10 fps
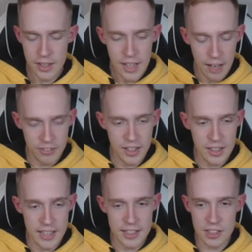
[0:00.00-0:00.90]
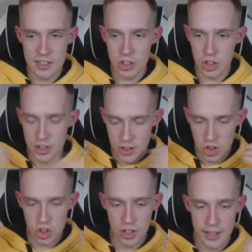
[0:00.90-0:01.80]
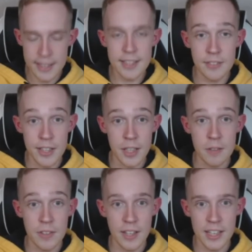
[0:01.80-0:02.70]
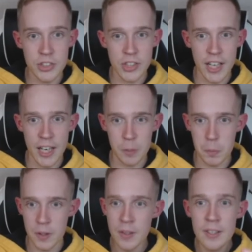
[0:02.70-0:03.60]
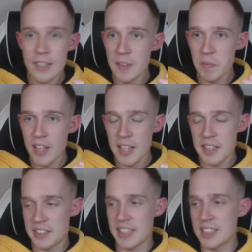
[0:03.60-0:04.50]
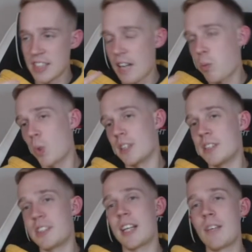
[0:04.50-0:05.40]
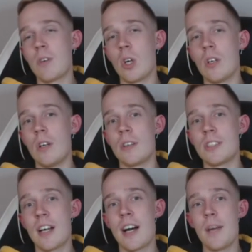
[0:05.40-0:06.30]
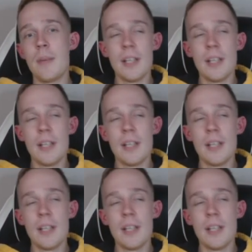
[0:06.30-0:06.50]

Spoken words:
I feel like this is just a slating video for Clash Royale, but it's things that I've wanted to say for a long time.